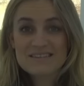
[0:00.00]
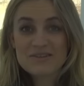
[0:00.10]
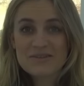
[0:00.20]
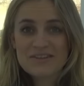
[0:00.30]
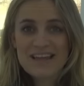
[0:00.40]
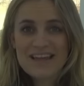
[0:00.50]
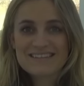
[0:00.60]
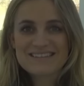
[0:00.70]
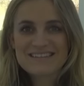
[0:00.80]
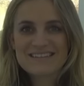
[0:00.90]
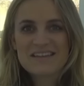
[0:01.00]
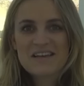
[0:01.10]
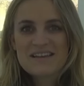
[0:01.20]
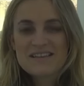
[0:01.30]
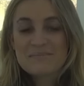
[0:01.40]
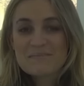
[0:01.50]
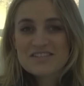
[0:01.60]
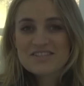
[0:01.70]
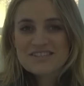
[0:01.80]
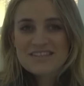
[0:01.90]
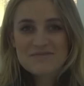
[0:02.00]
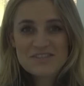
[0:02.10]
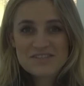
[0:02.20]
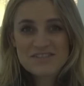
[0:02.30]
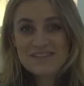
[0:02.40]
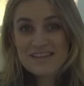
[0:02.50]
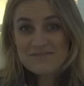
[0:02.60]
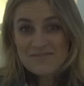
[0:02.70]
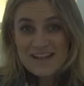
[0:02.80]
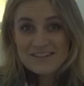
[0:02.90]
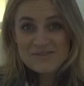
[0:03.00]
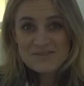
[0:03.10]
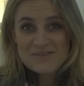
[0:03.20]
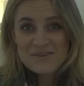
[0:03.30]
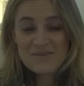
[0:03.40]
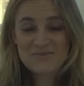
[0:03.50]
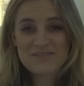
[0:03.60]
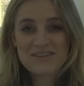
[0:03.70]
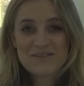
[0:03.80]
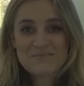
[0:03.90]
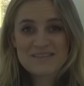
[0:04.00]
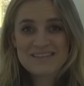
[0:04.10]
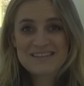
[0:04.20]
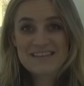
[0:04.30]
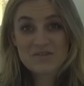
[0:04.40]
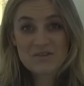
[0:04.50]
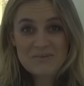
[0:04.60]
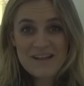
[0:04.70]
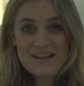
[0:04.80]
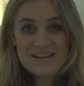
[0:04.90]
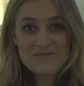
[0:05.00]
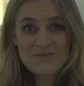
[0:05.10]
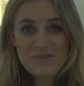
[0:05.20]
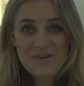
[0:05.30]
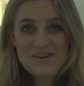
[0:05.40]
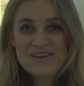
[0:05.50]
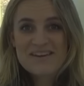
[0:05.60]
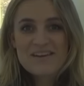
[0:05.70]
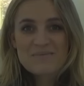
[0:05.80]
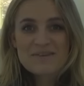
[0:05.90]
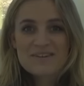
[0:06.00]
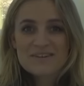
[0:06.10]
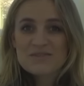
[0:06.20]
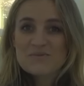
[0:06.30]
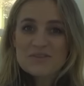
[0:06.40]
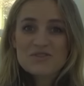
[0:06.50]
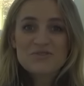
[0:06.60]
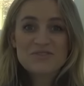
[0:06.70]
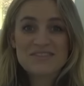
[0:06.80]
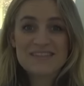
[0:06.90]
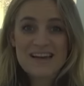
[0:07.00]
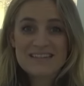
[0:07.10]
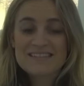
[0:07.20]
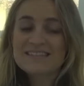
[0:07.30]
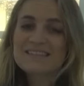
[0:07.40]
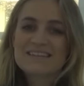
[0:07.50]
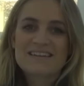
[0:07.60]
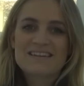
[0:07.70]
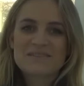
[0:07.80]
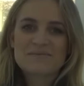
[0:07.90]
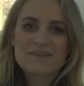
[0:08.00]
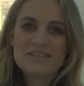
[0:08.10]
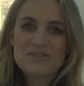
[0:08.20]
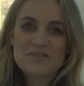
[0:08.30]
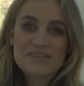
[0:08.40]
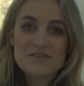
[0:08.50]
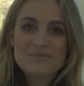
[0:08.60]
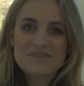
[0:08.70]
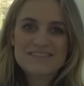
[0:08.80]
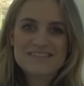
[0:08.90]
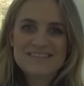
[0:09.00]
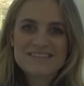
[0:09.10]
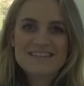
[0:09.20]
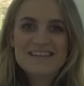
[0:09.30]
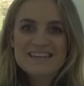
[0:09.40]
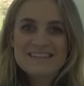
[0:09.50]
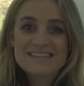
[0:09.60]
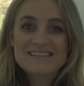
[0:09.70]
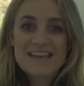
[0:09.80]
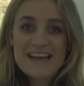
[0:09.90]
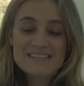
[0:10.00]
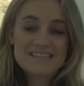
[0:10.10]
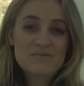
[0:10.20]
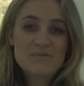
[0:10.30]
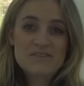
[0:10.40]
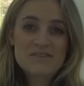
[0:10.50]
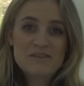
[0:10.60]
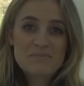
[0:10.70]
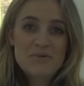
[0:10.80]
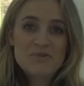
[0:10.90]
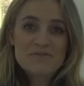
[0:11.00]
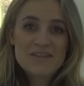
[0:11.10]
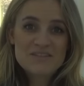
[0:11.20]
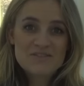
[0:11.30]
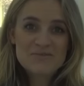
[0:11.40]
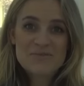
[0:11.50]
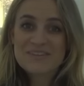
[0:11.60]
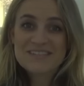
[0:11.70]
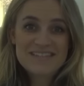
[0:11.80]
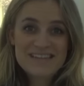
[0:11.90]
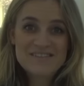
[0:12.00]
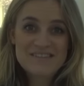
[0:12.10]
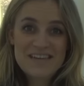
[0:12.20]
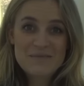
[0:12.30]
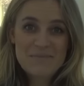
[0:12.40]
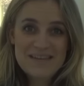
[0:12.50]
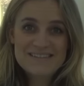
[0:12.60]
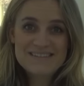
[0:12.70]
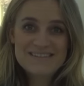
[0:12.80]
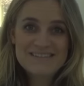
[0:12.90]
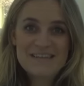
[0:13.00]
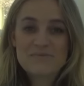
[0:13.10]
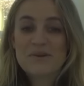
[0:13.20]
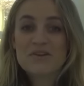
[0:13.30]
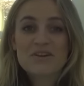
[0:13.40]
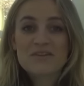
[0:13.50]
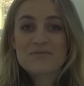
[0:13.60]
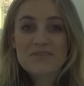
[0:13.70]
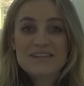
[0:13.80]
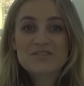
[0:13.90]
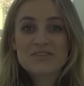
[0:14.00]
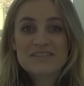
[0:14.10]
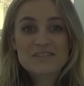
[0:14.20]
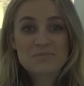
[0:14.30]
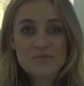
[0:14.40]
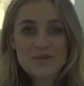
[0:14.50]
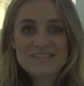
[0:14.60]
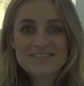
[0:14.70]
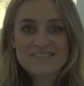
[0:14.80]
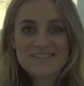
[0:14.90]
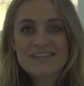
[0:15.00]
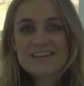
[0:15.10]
look at the mission and vision and values of the company that you're applying for. Because once you've started in your new position, this is actually what's going to motivate you on a day-to-day basis and where you're going to find your inspiration.